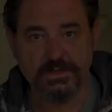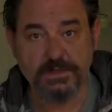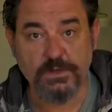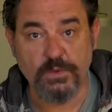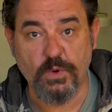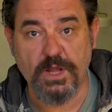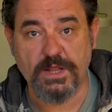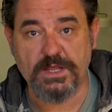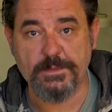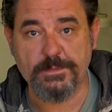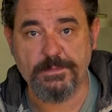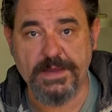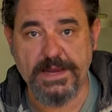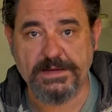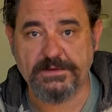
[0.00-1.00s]

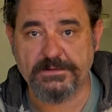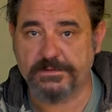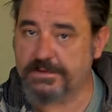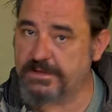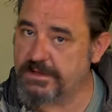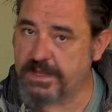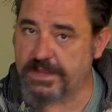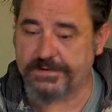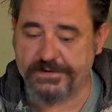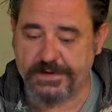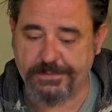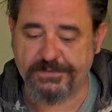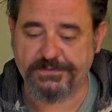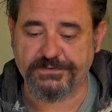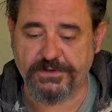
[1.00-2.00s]
Welcome back to another
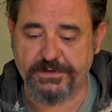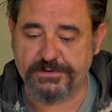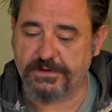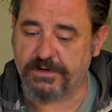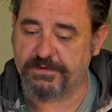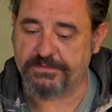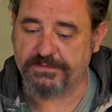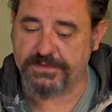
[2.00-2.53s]
episode of